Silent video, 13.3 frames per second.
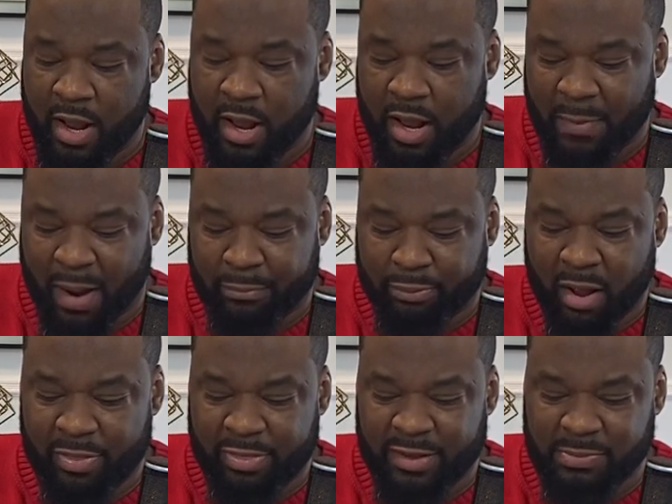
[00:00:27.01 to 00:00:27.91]
I
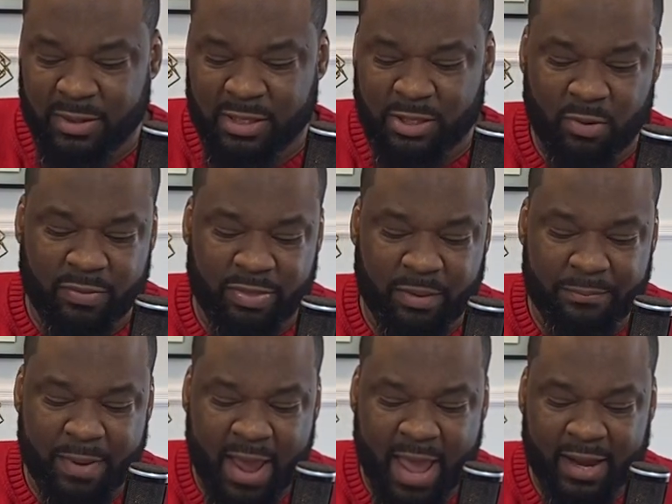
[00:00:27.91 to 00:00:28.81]
brought this because on the
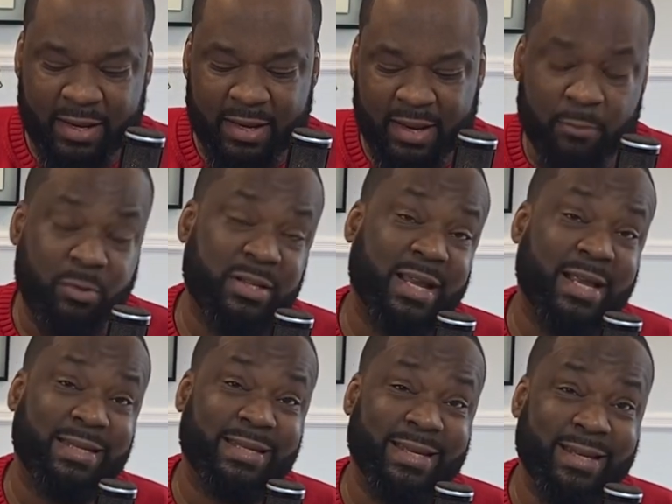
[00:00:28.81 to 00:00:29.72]
back, which I
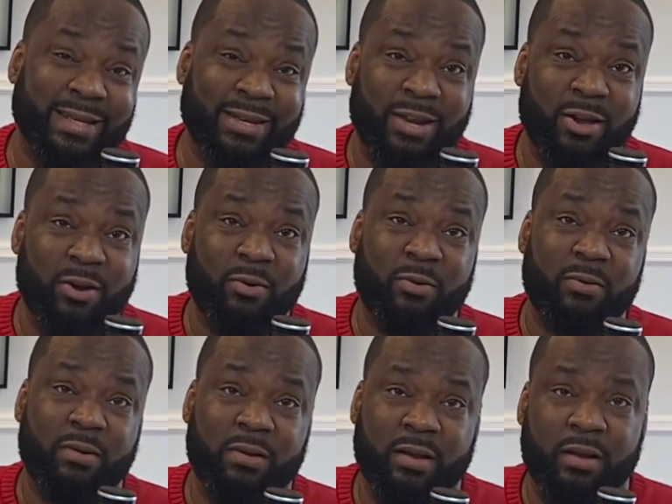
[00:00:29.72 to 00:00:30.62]
didn't know
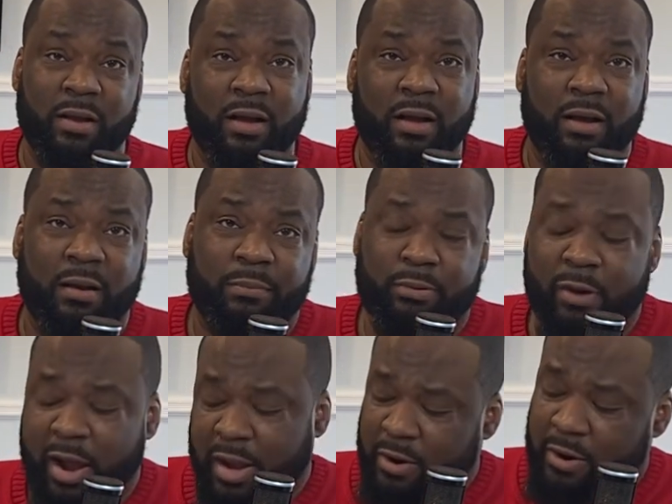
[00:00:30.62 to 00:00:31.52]

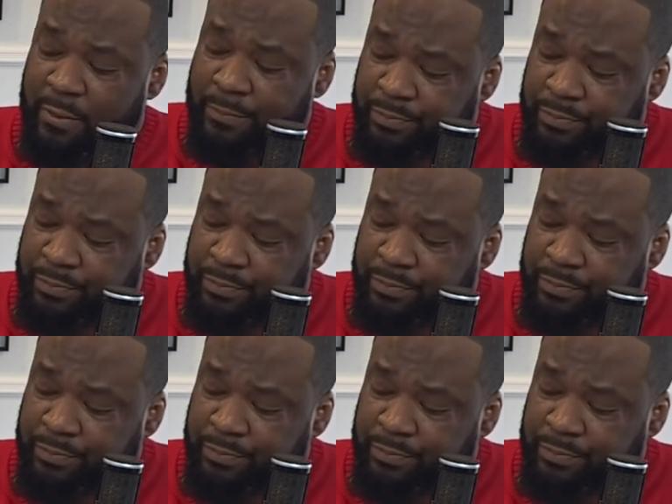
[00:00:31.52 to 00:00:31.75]
prior